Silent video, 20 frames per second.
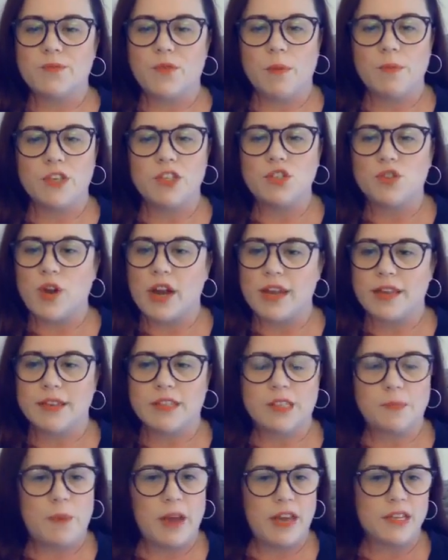from a
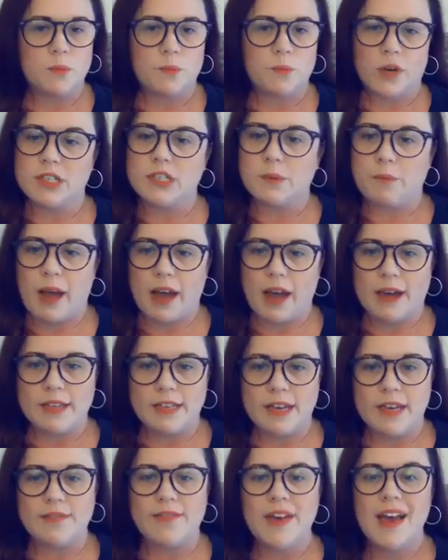strengths-based
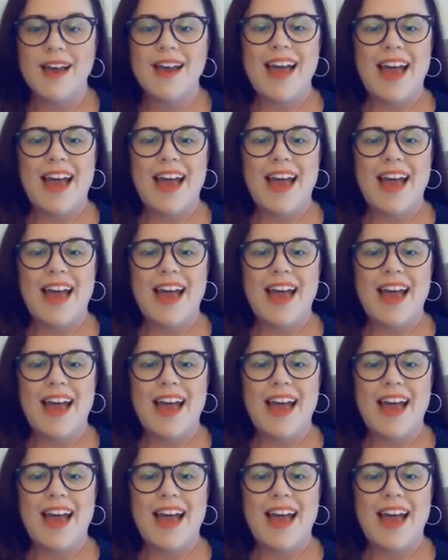perspective